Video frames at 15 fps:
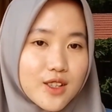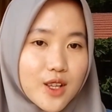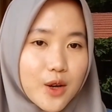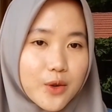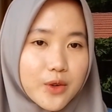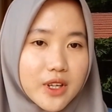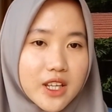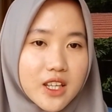
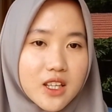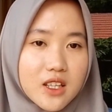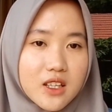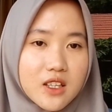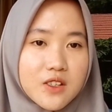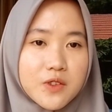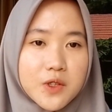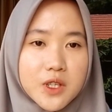So,
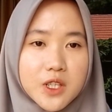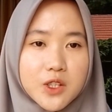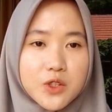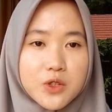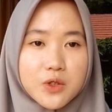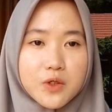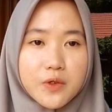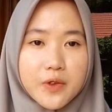easier
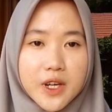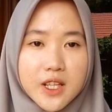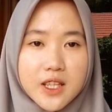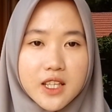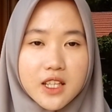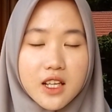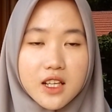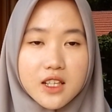to
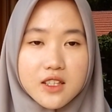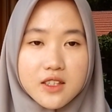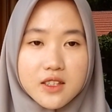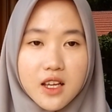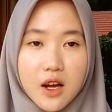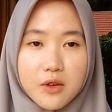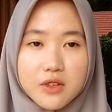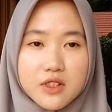predict a
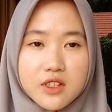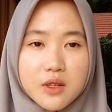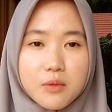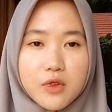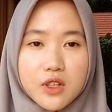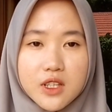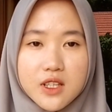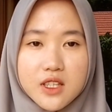sound
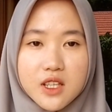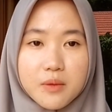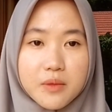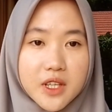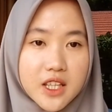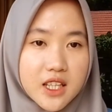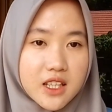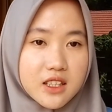symbolism
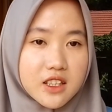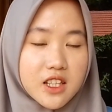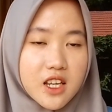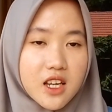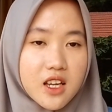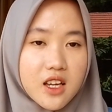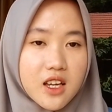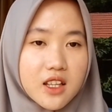meaning
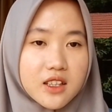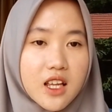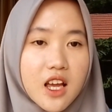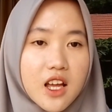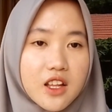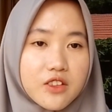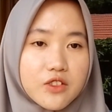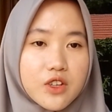than
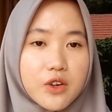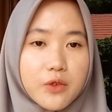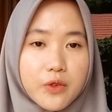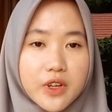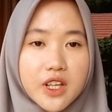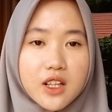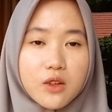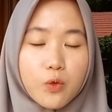the
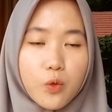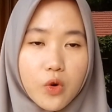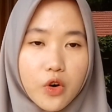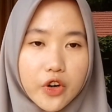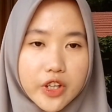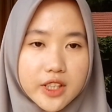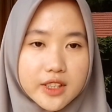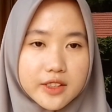real word.